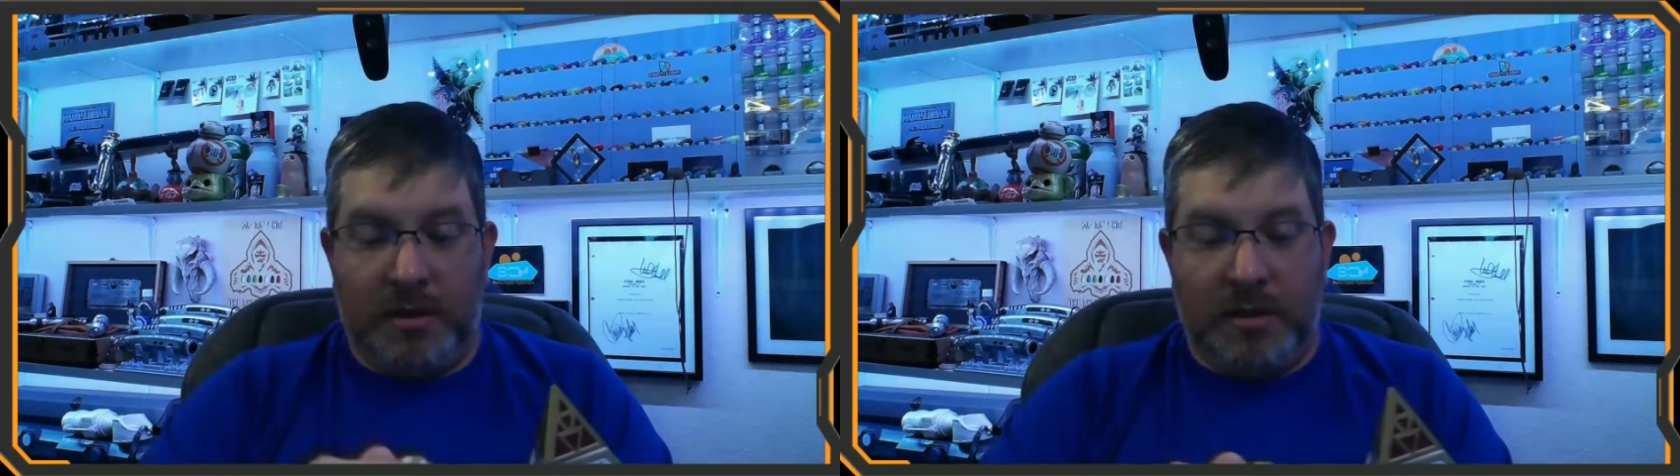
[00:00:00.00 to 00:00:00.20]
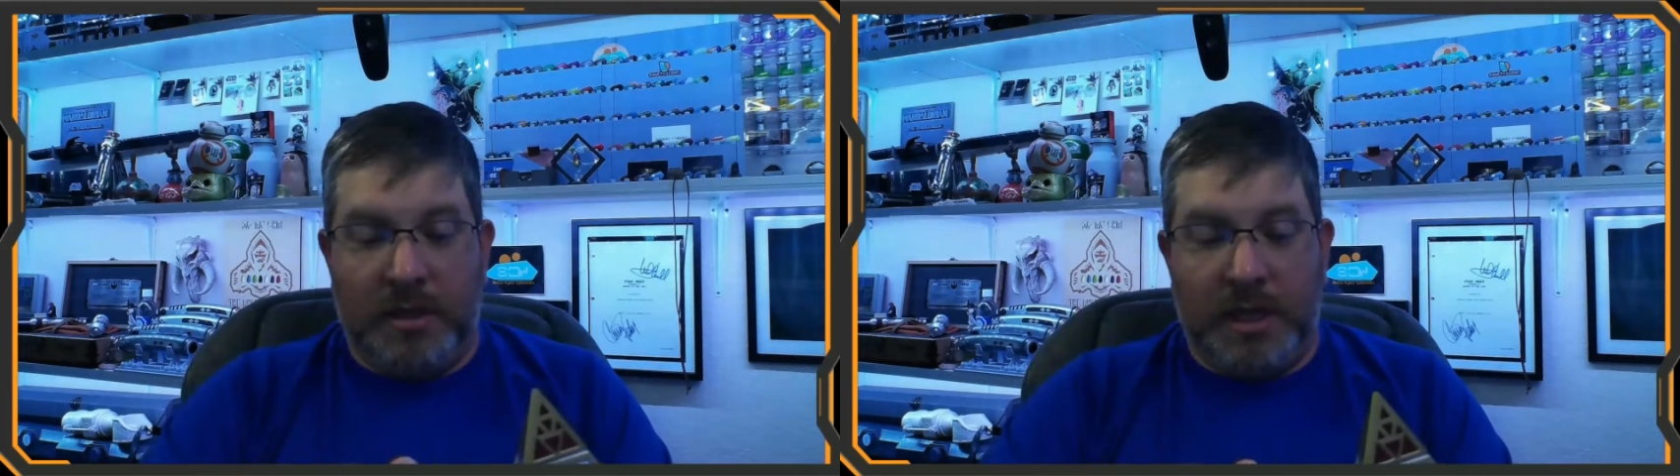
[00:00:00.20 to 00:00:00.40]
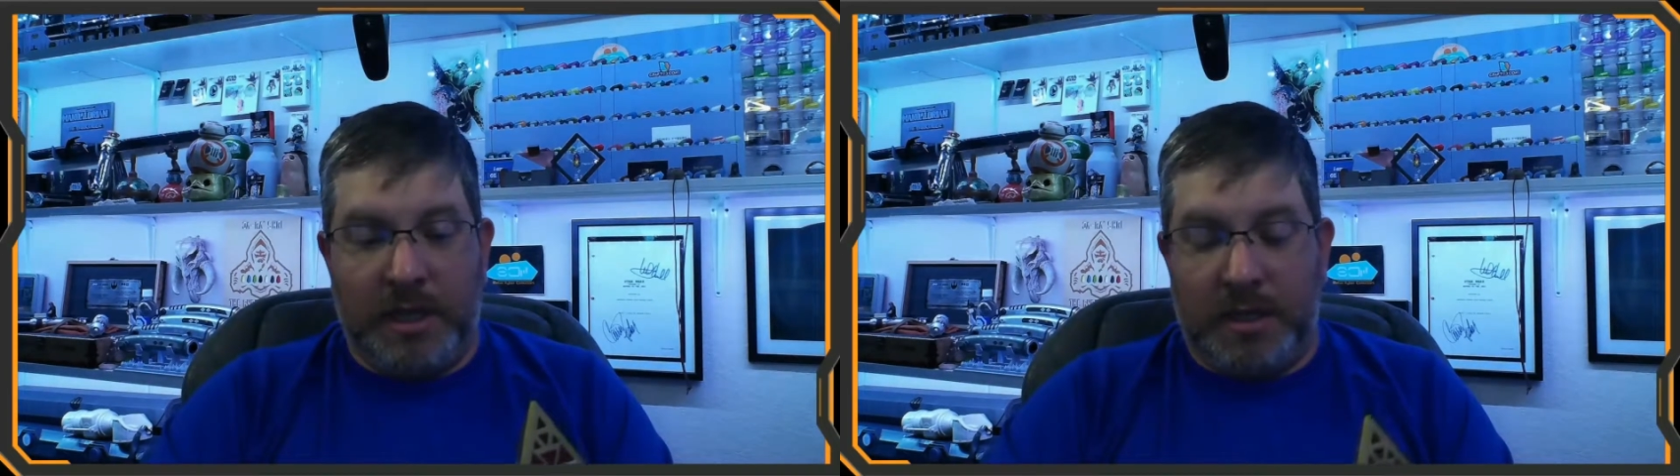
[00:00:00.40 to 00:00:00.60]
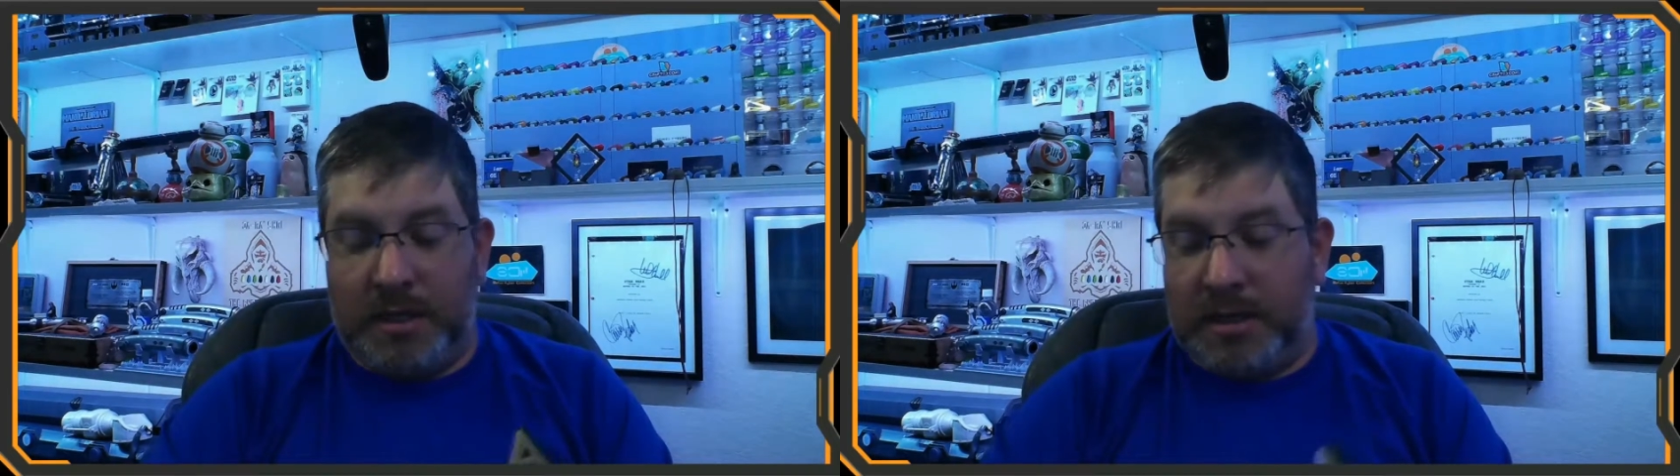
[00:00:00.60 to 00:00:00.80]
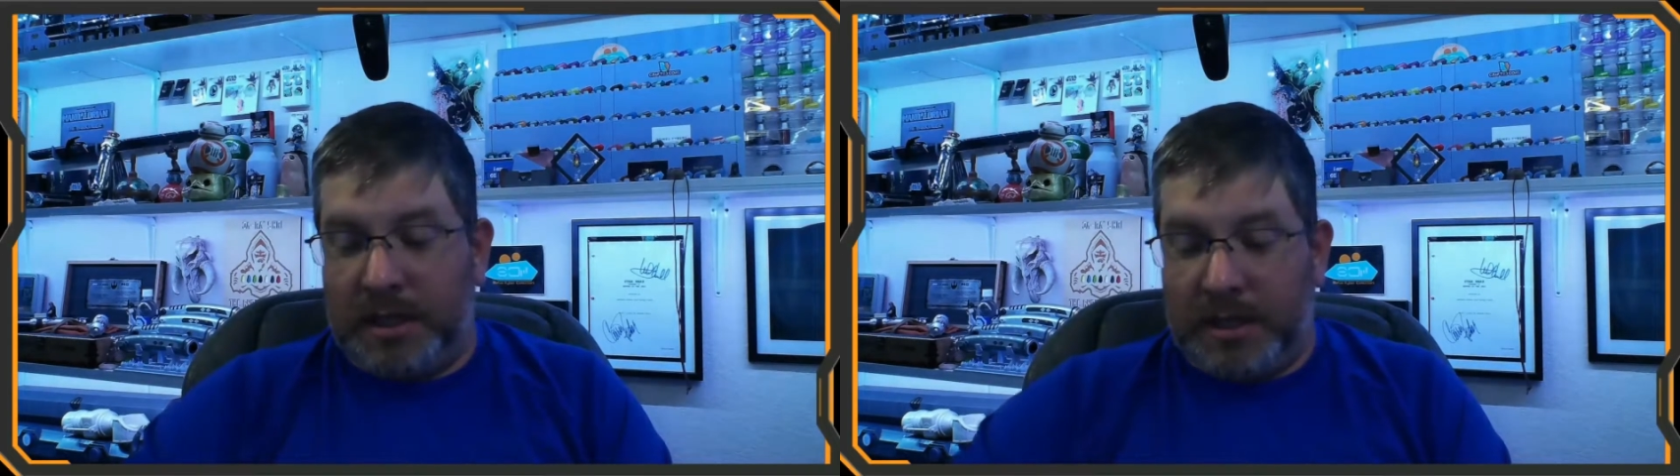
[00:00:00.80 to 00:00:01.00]

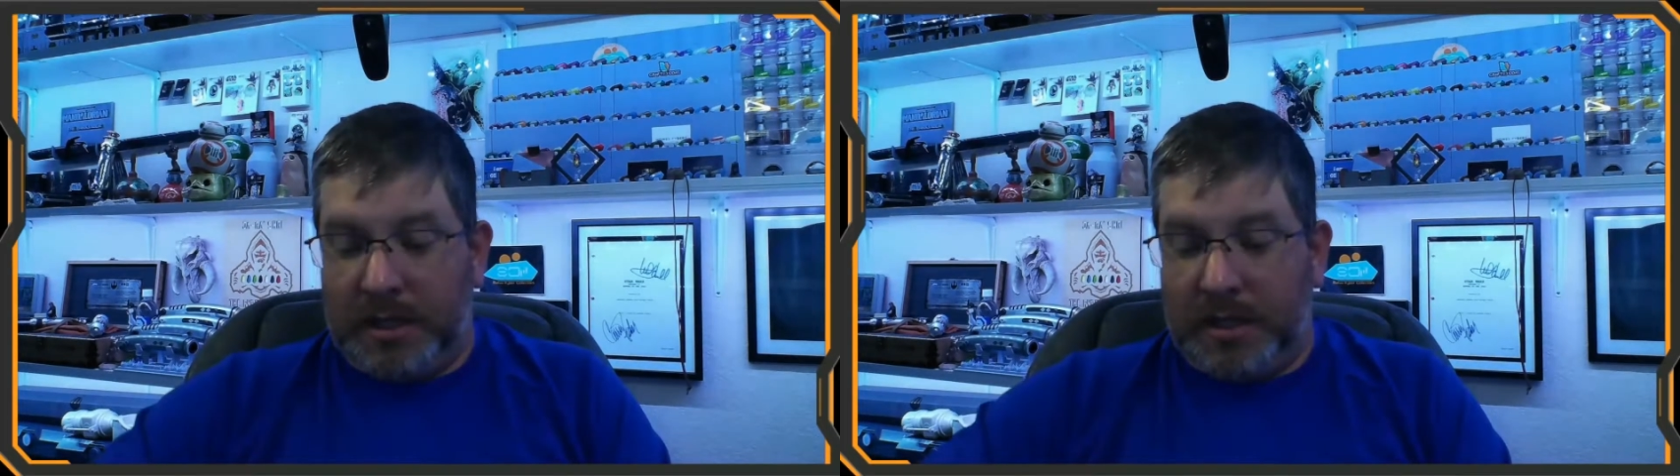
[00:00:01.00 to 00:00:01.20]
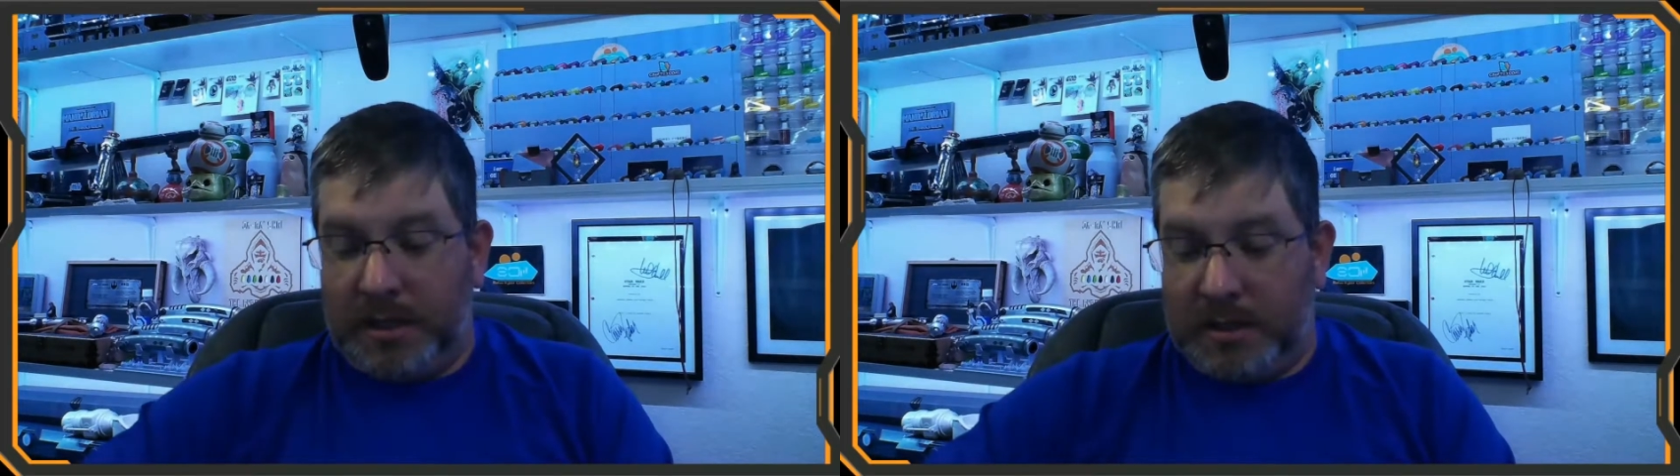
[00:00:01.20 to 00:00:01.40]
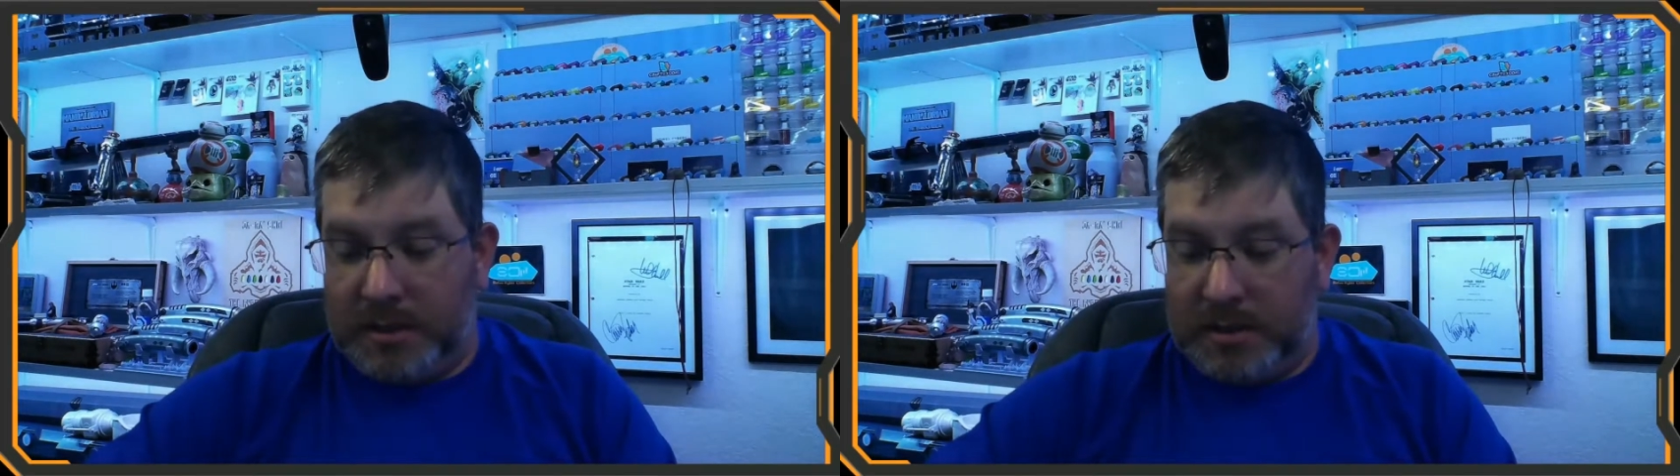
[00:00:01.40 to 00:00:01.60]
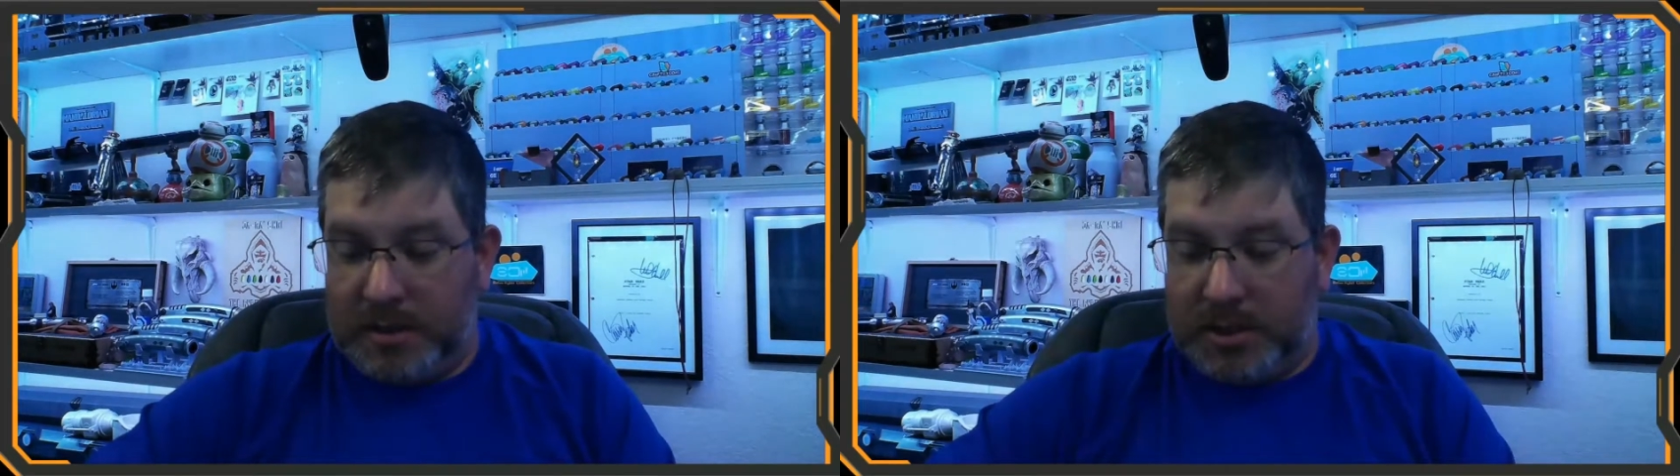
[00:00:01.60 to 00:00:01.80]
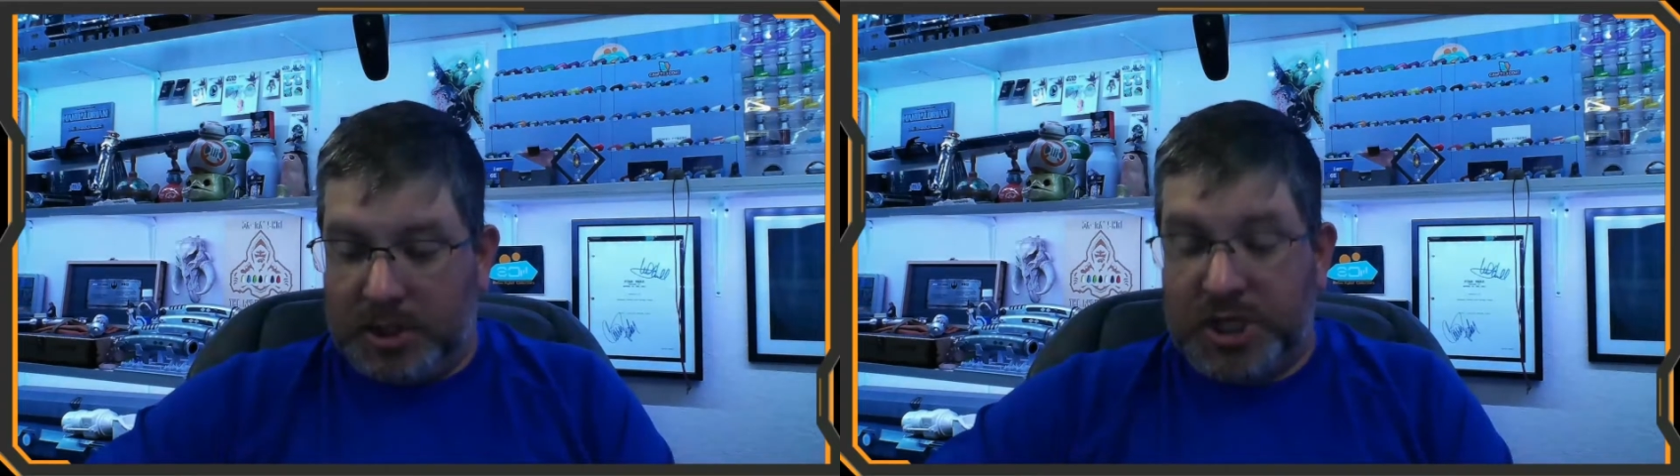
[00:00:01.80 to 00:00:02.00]
the
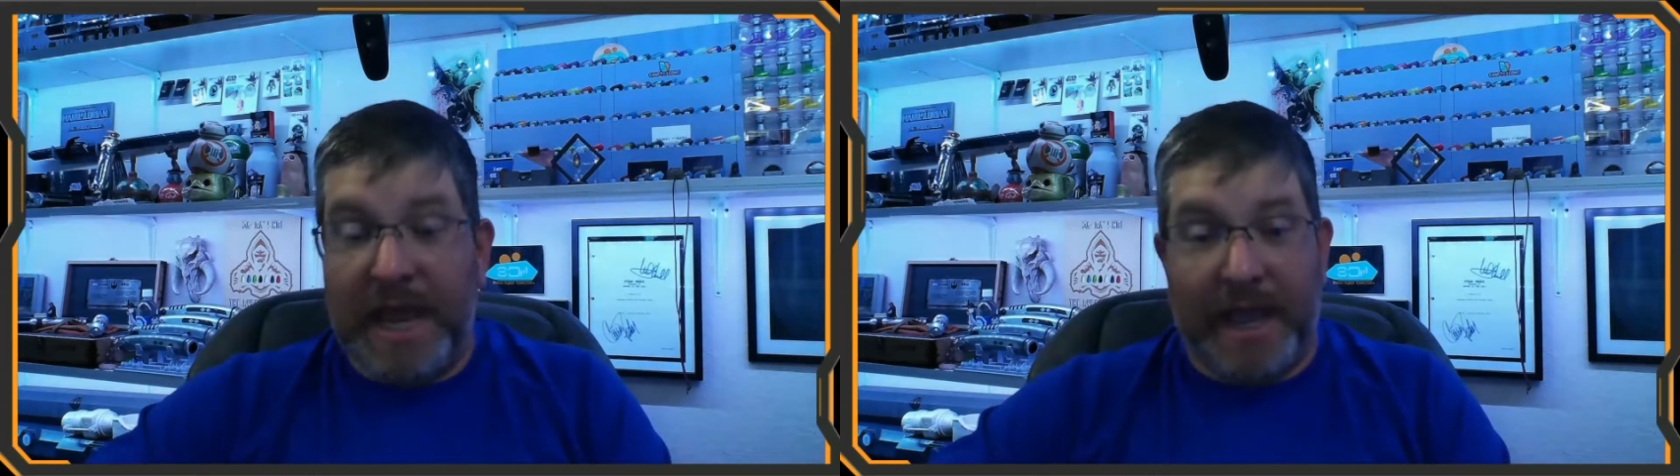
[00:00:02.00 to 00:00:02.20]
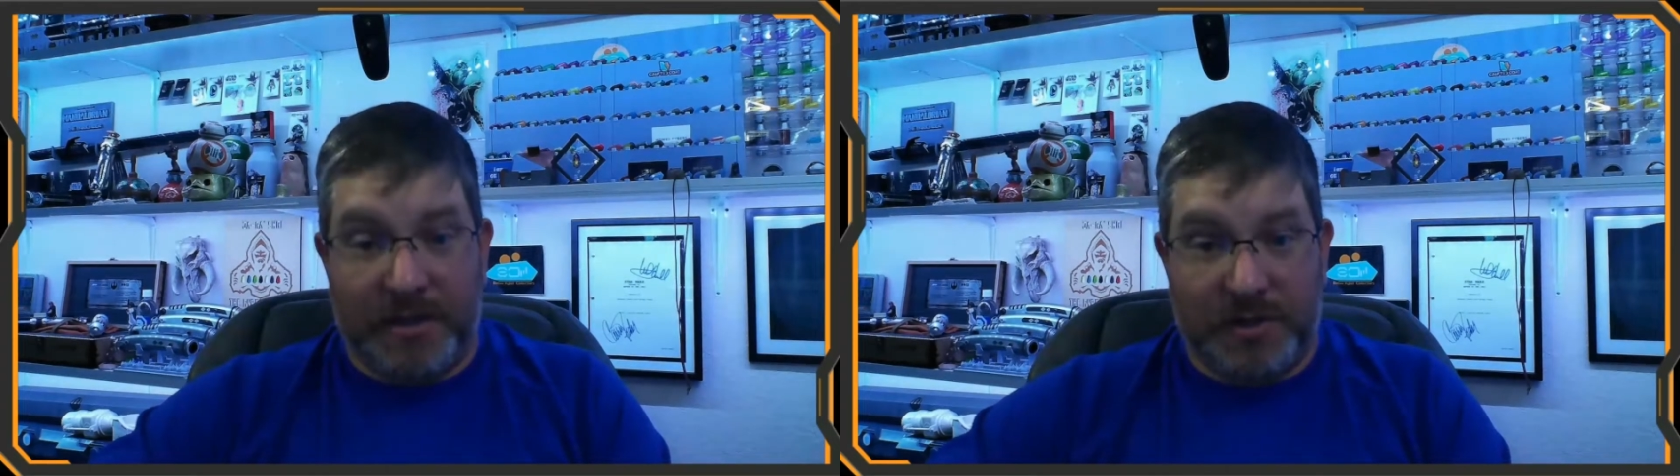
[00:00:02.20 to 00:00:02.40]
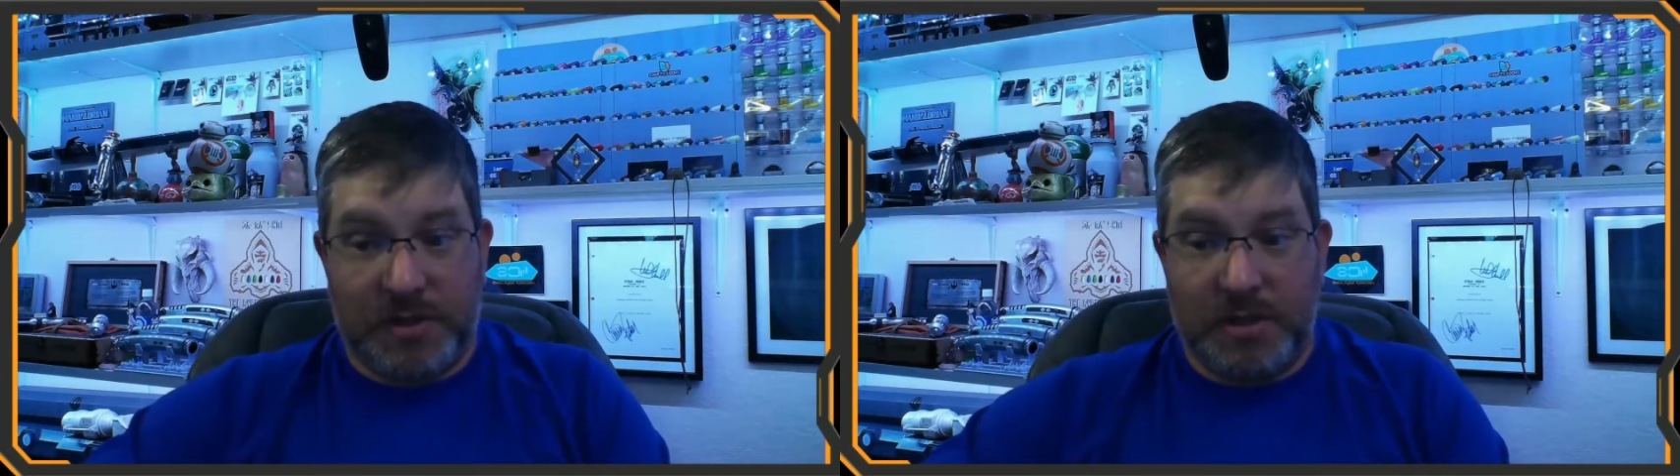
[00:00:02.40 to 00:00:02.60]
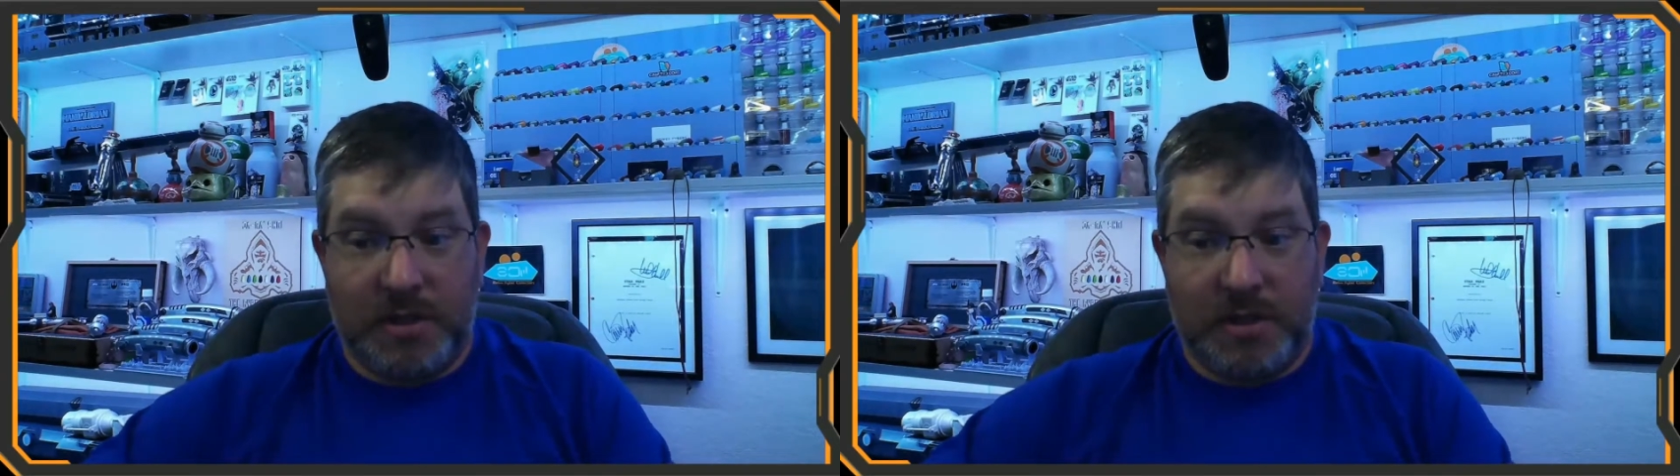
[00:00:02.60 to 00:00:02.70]
chase.